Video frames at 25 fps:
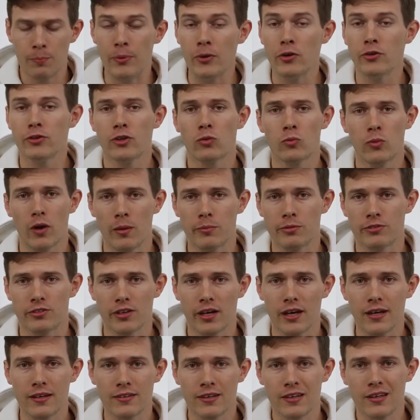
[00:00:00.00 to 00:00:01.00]
build your
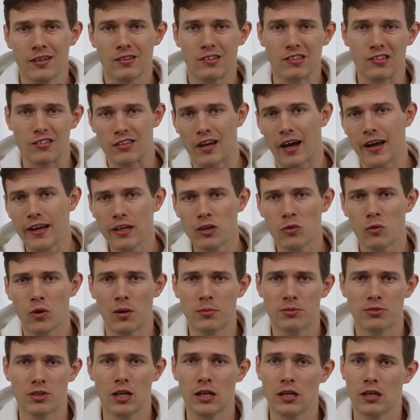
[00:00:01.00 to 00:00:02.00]
website, design your
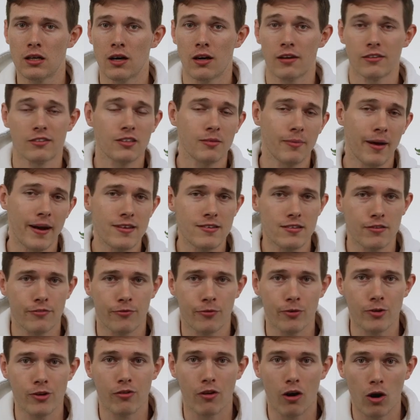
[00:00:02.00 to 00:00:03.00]
website, customize it
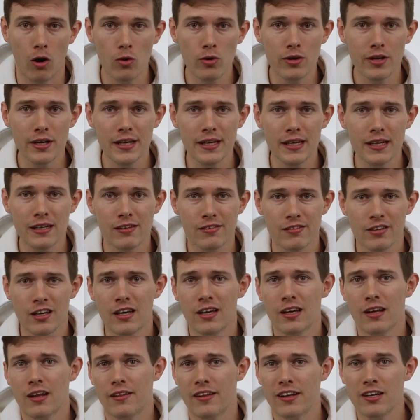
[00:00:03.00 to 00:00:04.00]
for your own needs.
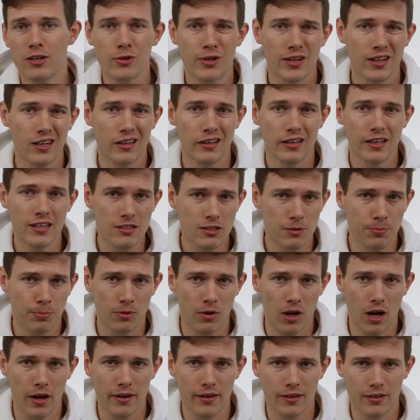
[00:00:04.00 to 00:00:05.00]
Then you can list
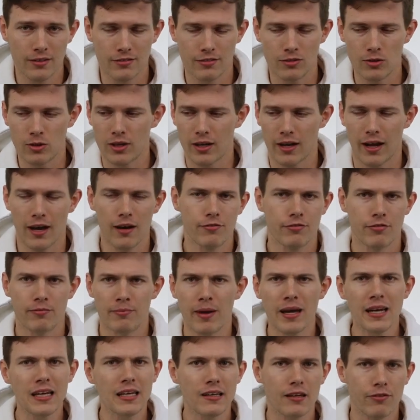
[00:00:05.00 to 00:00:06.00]
products. You can have
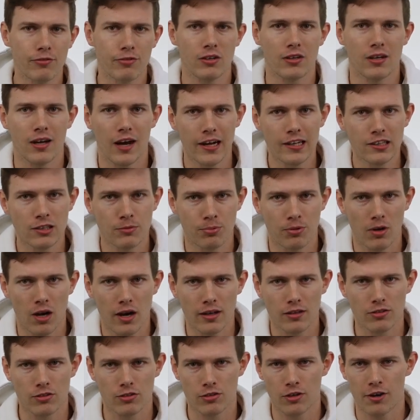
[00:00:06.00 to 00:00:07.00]
many different kinds of
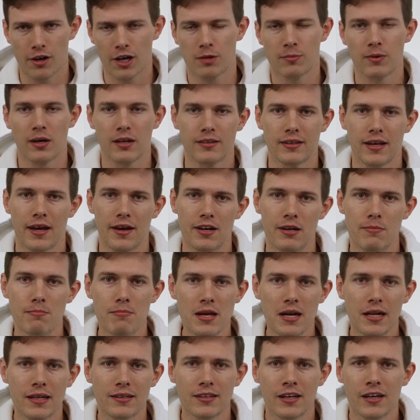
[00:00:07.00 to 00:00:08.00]
products. I'll talk about that in a
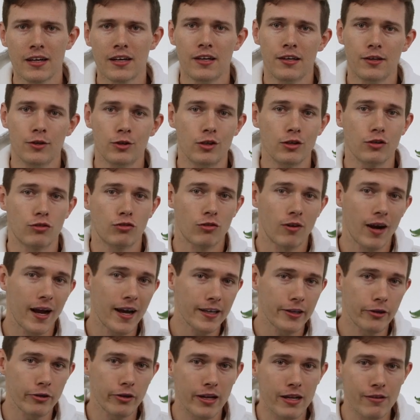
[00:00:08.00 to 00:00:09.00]
minute. You can
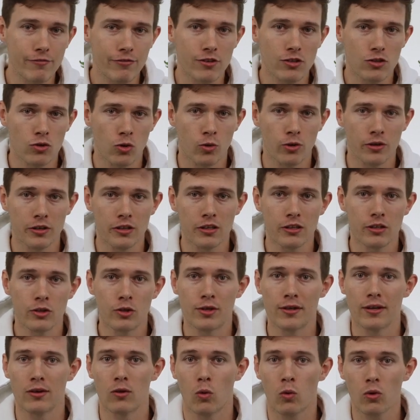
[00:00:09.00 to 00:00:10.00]
track your inventory. You
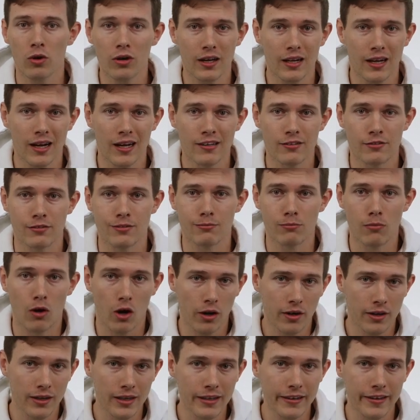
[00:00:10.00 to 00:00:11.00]
can organize your
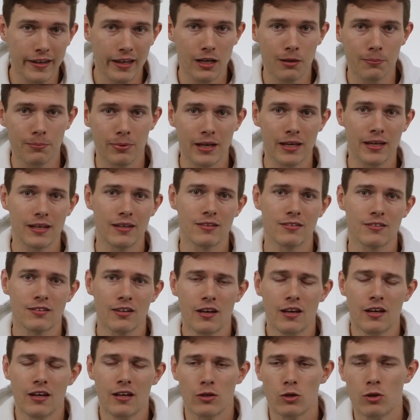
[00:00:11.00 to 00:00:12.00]
marketing campaigns.
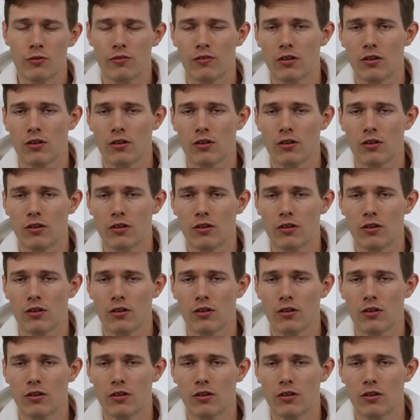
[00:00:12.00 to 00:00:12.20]
You